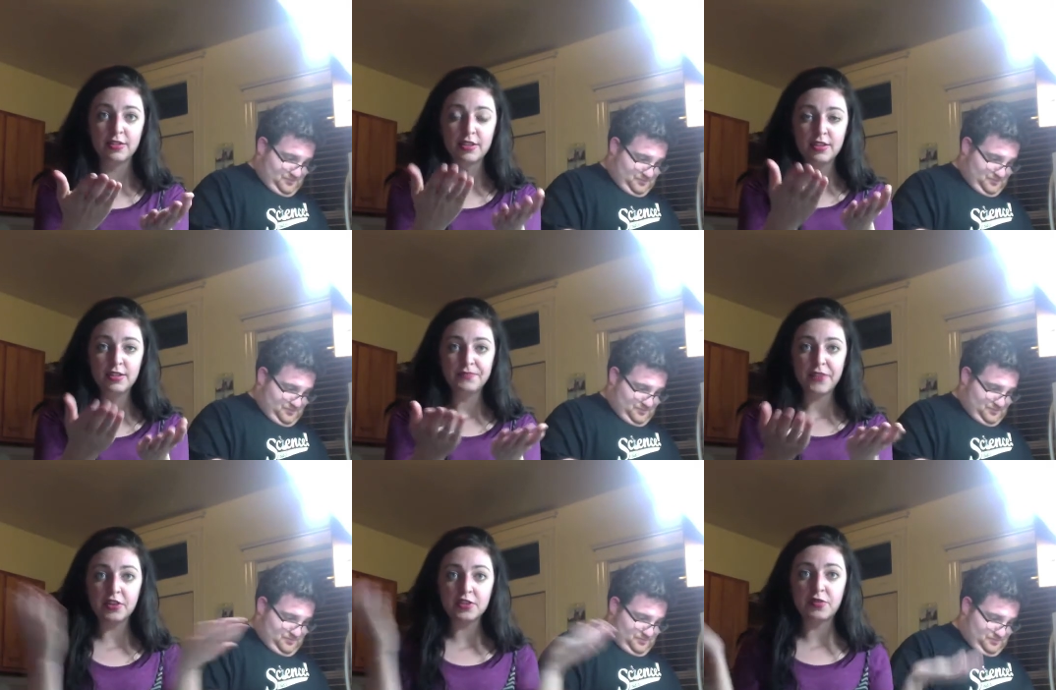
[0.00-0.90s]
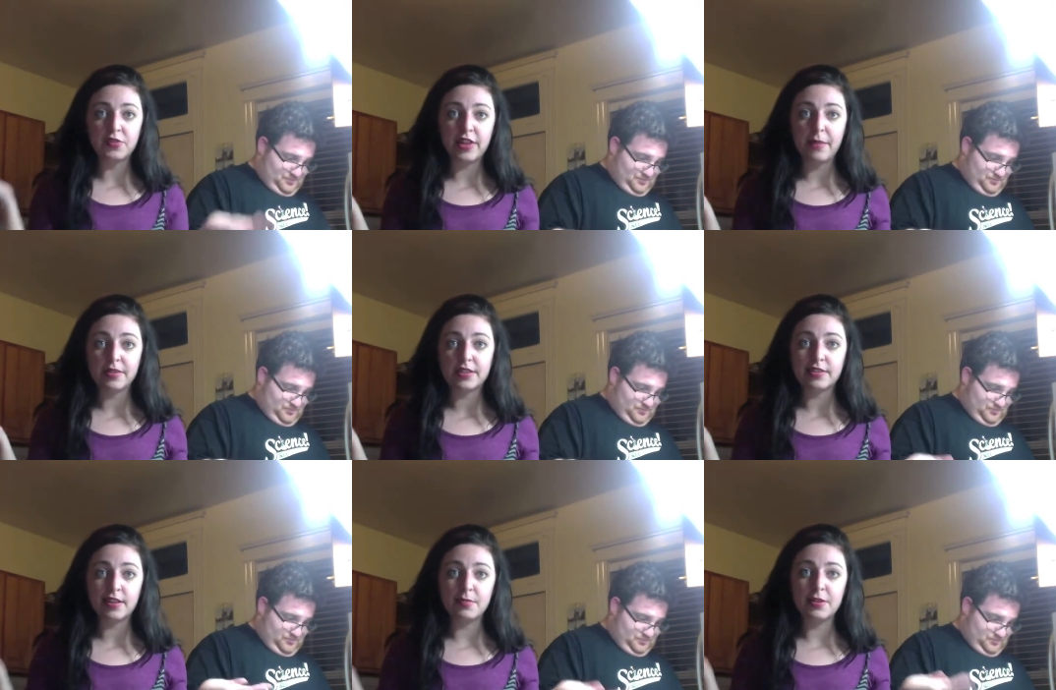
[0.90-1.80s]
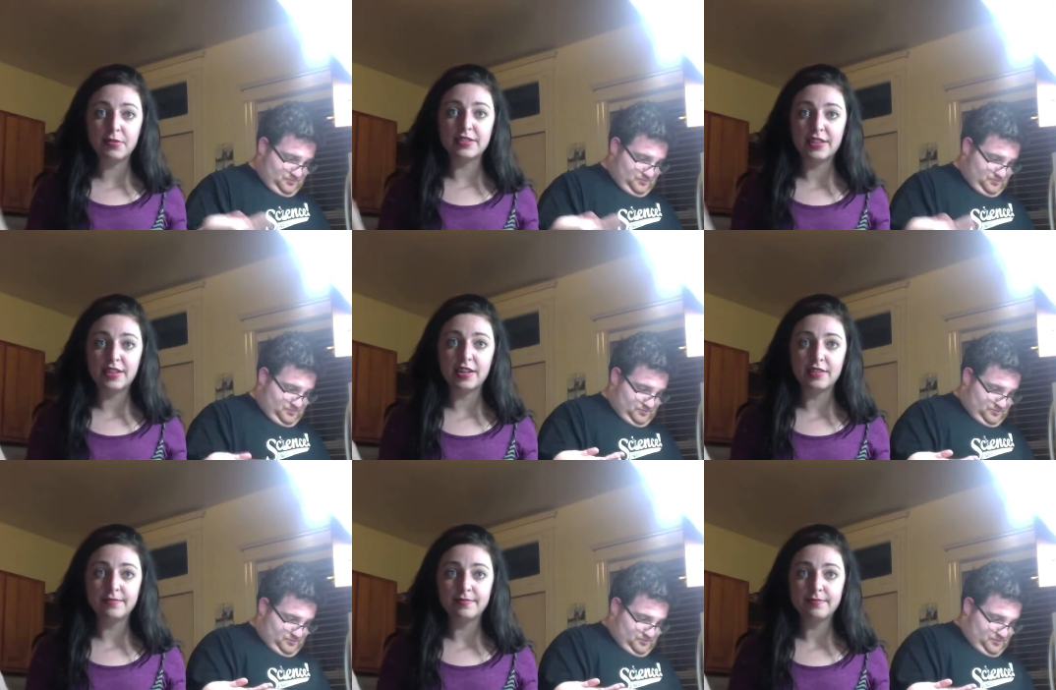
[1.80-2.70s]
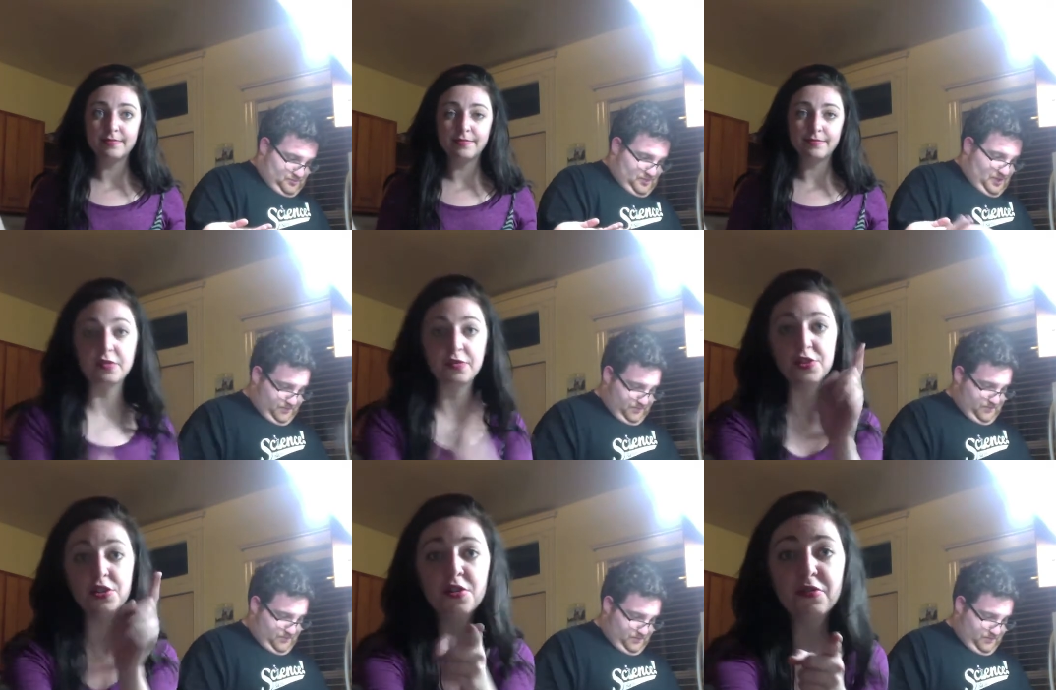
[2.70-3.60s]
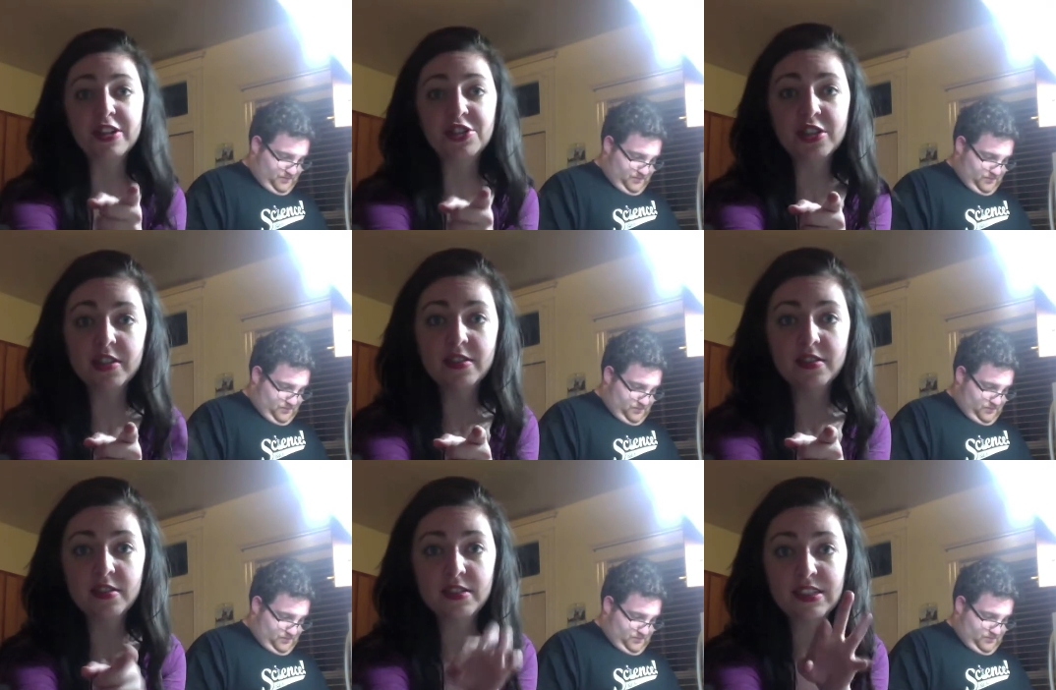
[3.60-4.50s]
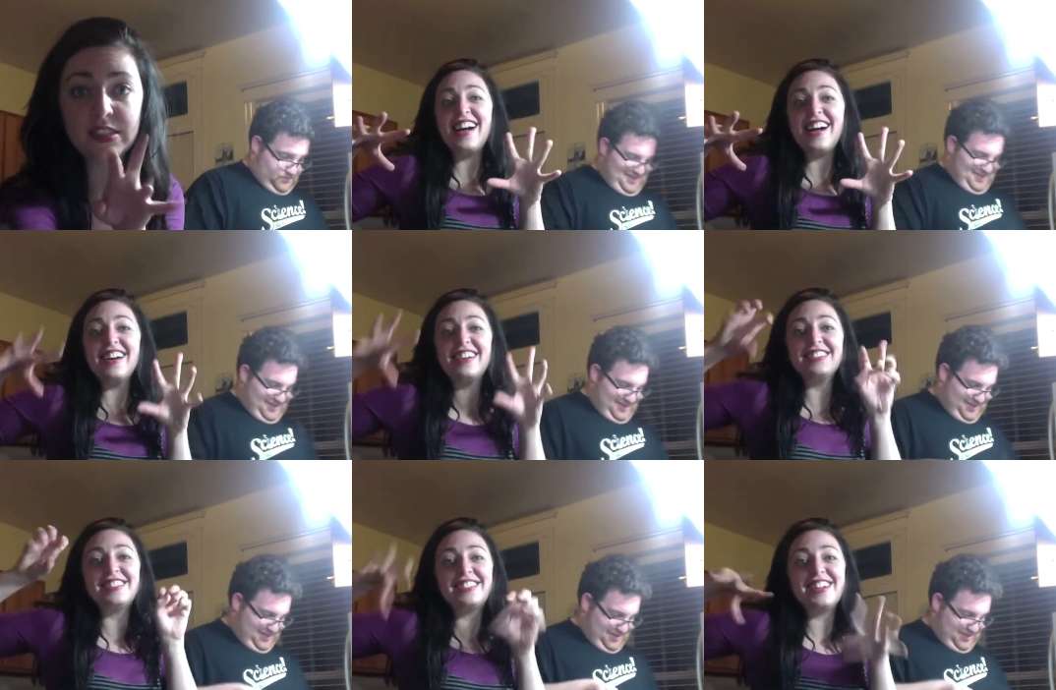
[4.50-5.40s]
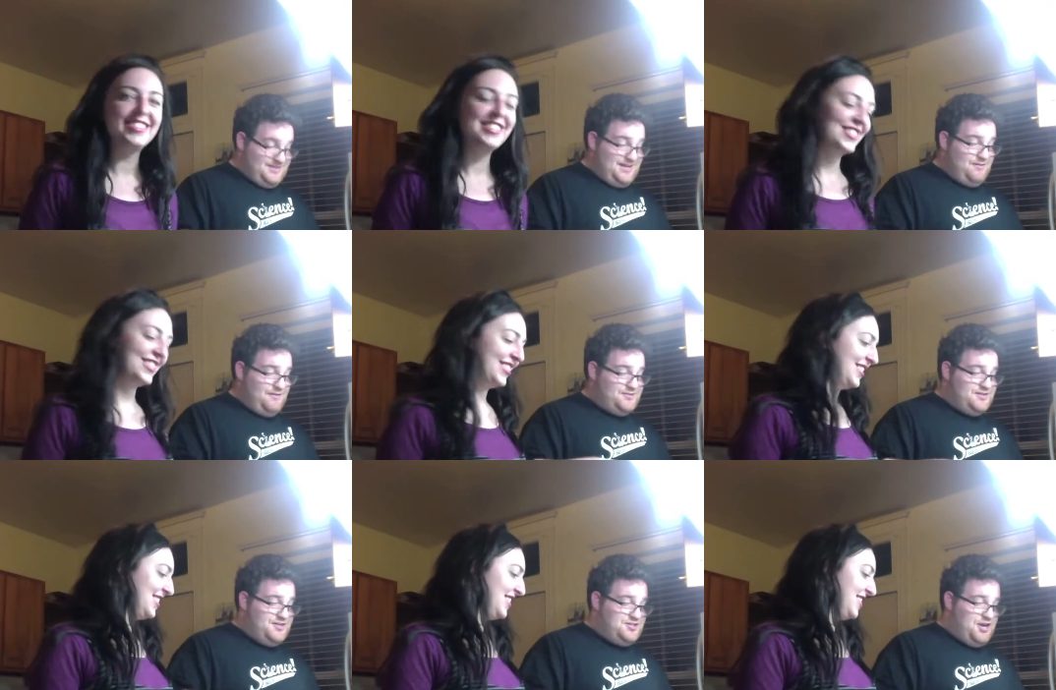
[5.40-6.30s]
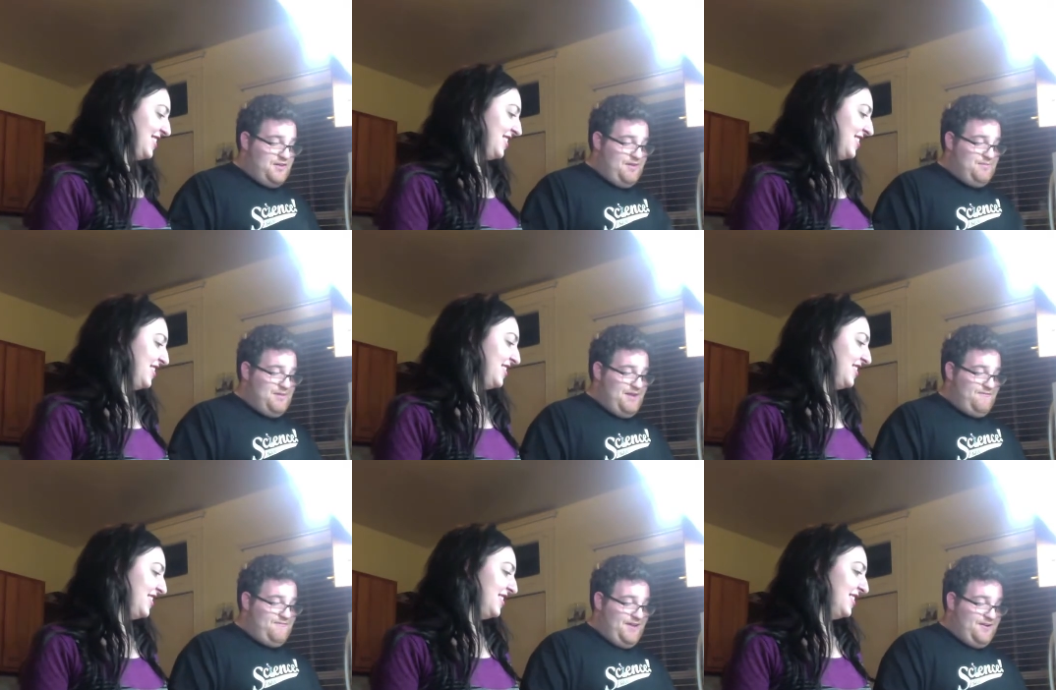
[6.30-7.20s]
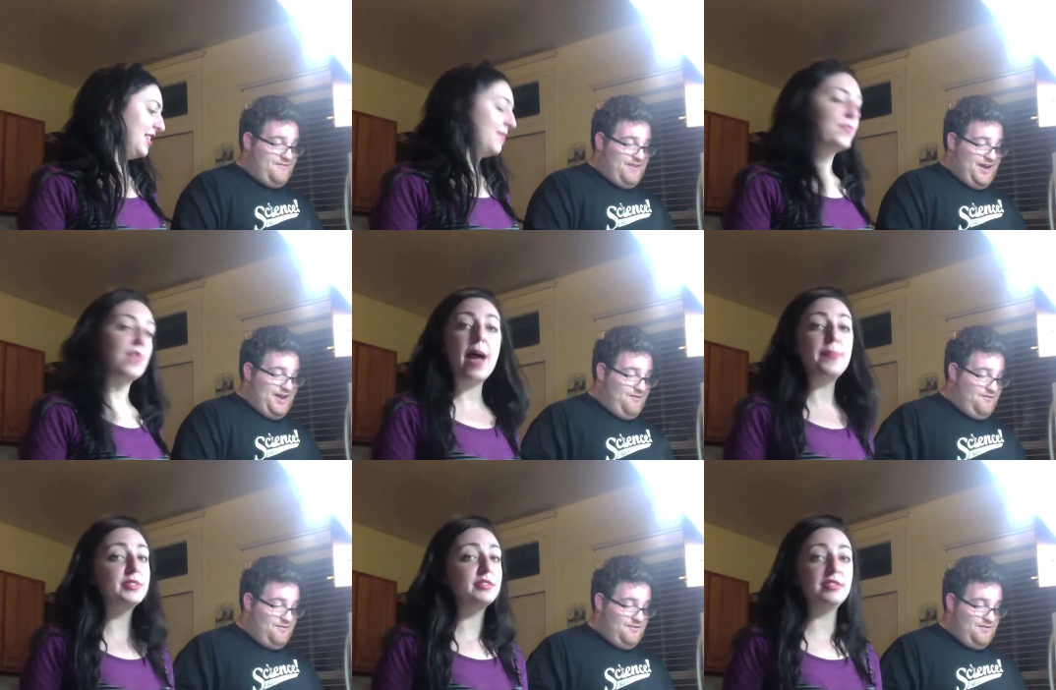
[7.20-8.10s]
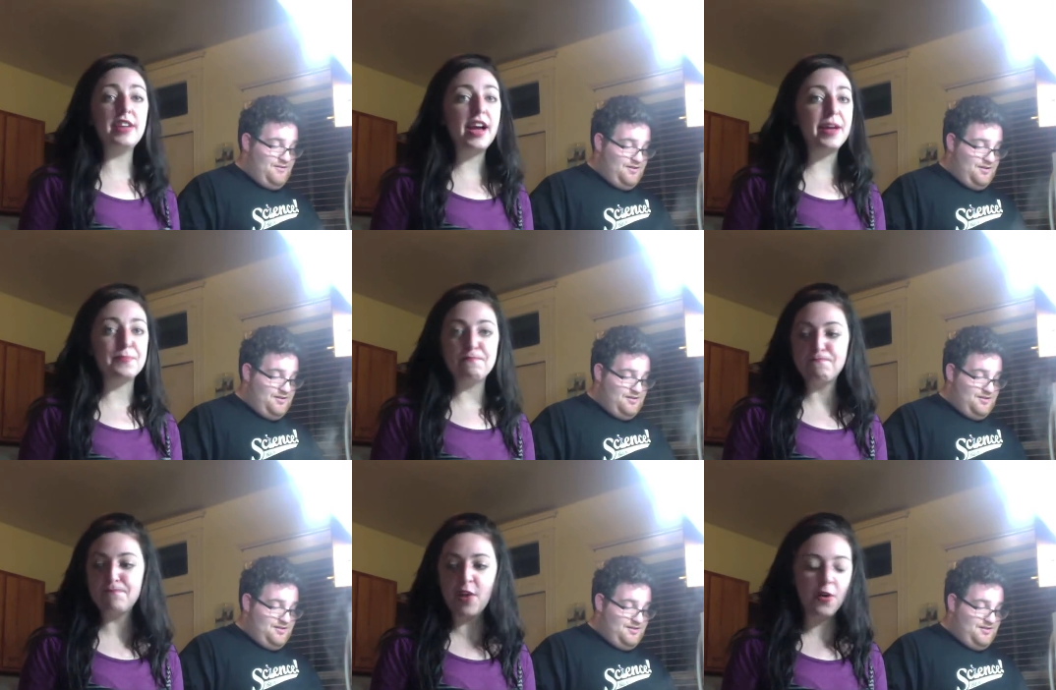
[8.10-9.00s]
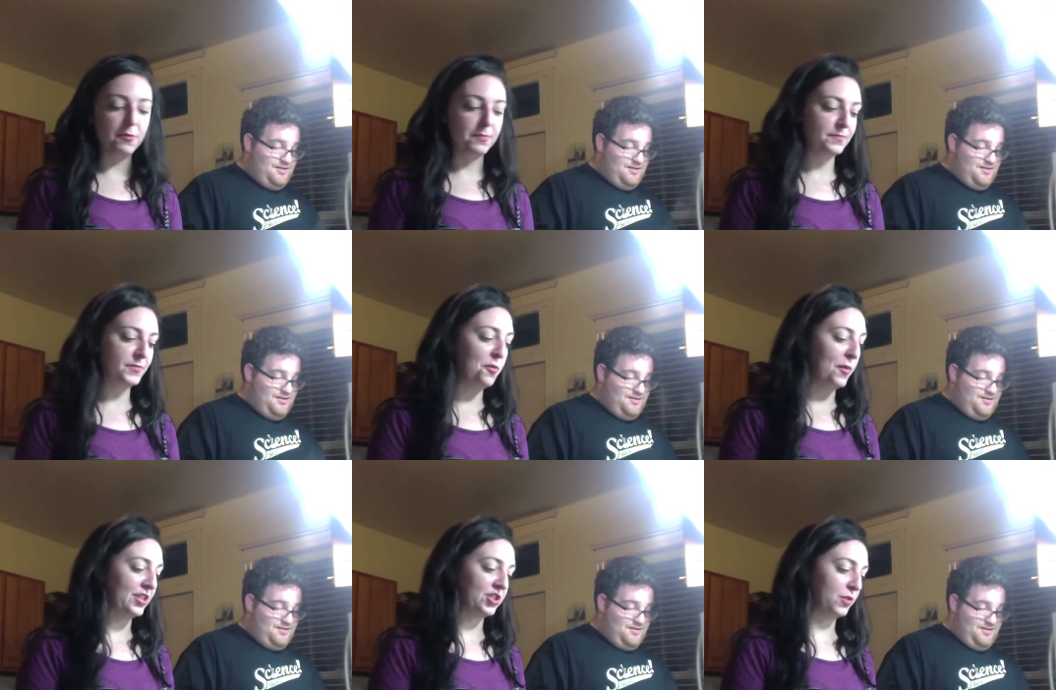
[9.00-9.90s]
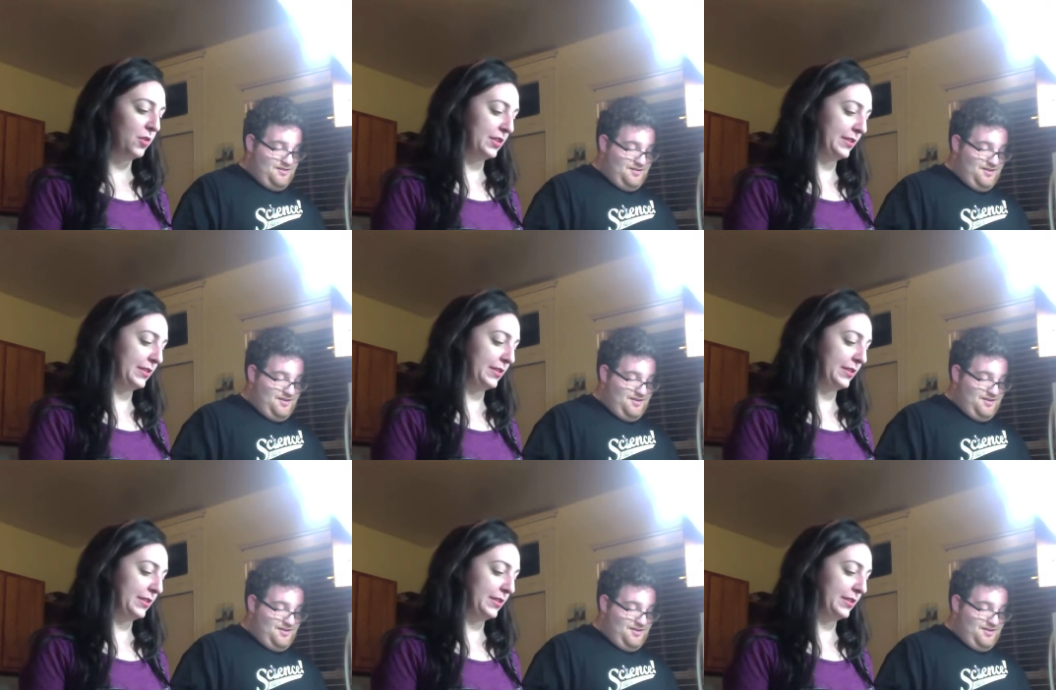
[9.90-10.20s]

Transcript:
Speaker 1: you. Oh, and also for them because they're going to be the ones eating it. It's also for you, Richard. Is that a reference to the Charlie bit my finger video? No, Absolutely not. No, it's no, something different. You wish it